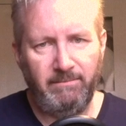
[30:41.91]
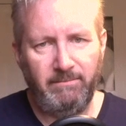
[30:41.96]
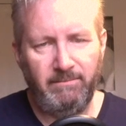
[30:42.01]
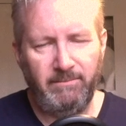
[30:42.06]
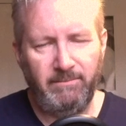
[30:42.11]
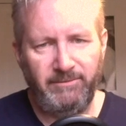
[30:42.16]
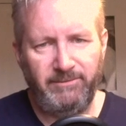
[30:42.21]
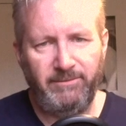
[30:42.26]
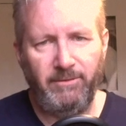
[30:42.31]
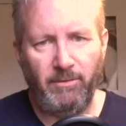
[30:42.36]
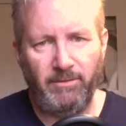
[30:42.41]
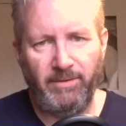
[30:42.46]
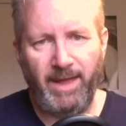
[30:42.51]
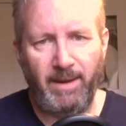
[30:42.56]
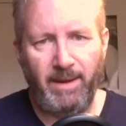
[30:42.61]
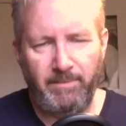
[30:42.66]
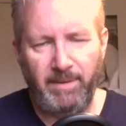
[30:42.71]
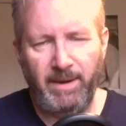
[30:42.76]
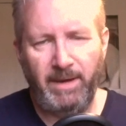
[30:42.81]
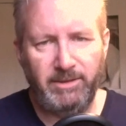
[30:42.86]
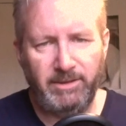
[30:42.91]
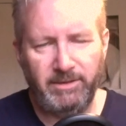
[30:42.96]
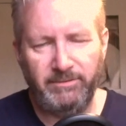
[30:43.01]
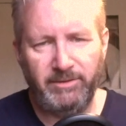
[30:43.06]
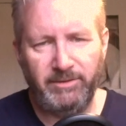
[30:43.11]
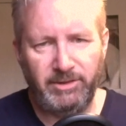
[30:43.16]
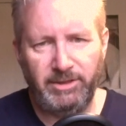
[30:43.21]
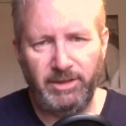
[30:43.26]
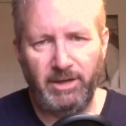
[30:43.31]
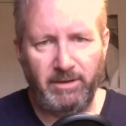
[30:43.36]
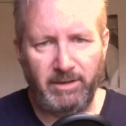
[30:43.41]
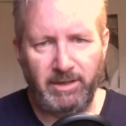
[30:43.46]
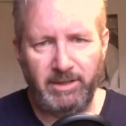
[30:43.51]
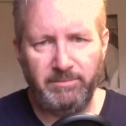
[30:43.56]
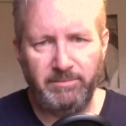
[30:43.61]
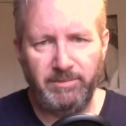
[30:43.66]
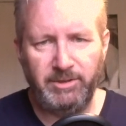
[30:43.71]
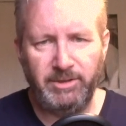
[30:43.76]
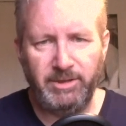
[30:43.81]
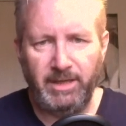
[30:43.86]
for that picture for Sharky's
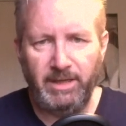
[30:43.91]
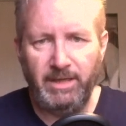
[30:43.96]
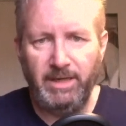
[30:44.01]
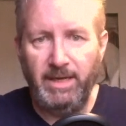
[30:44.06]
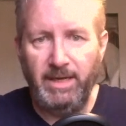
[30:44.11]
machine,